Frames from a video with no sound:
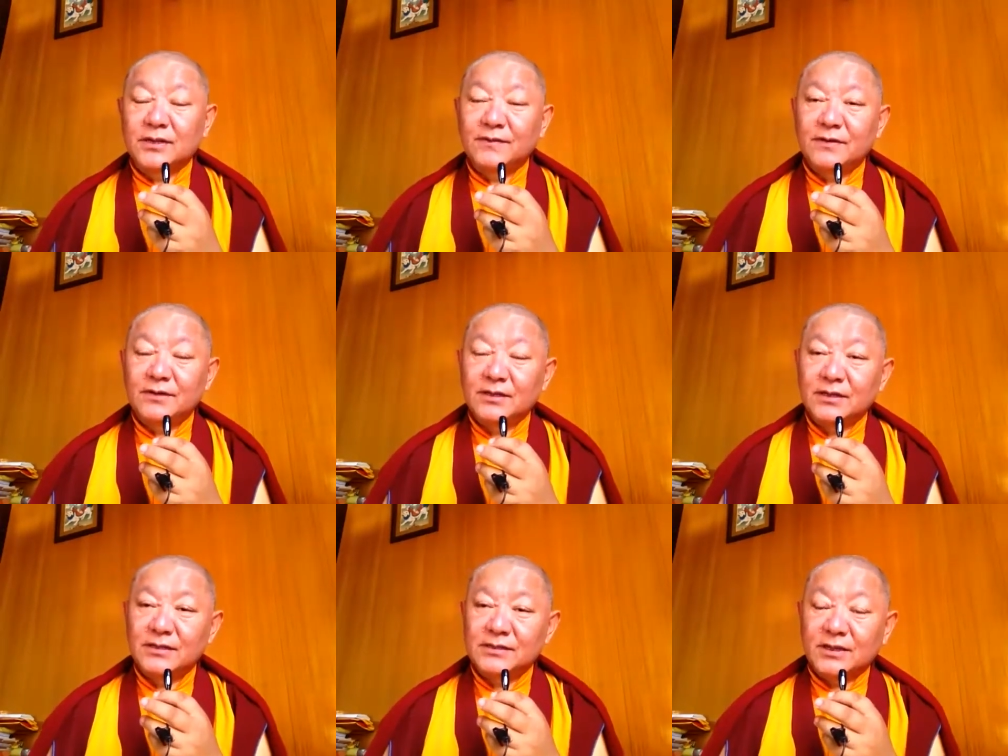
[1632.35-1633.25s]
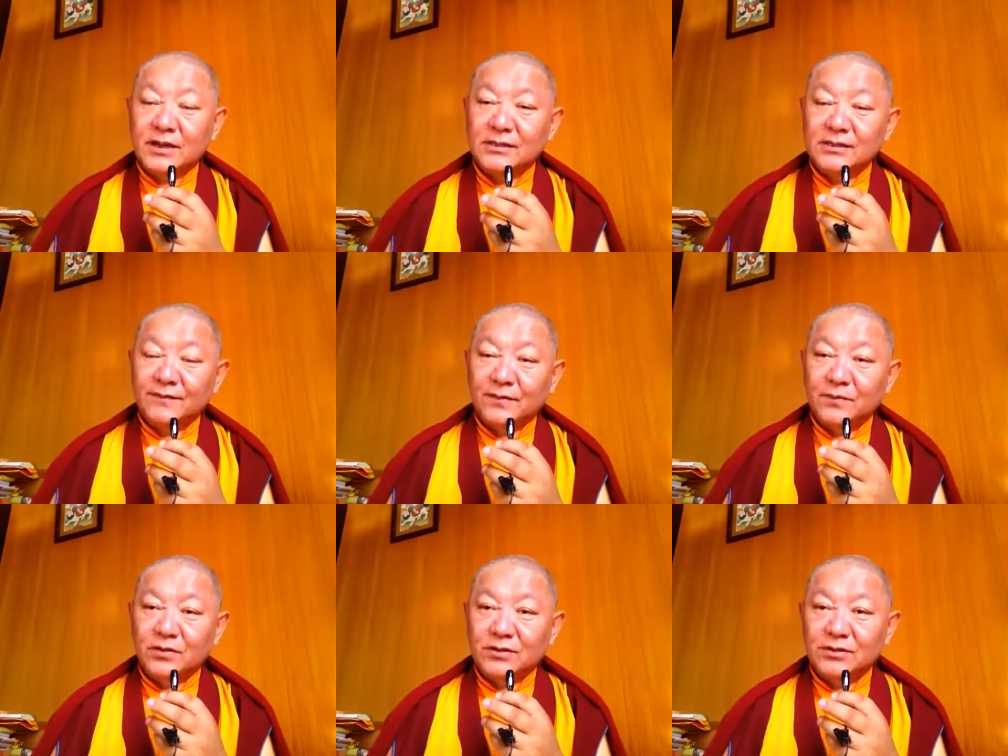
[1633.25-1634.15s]
Everything is arising
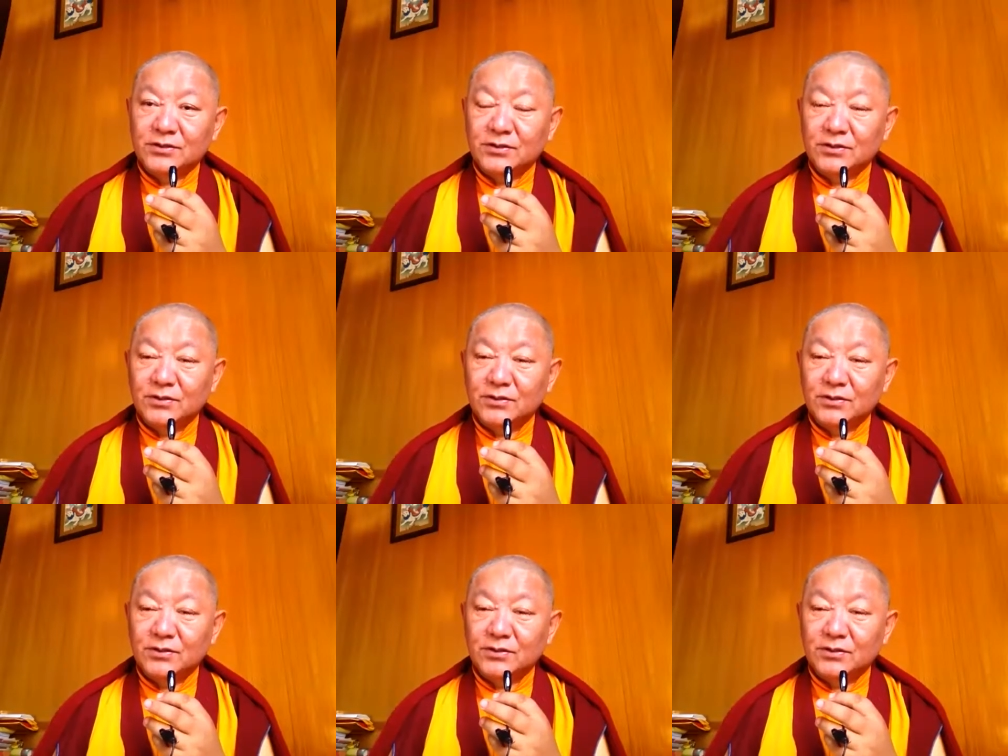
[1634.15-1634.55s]
from conditions.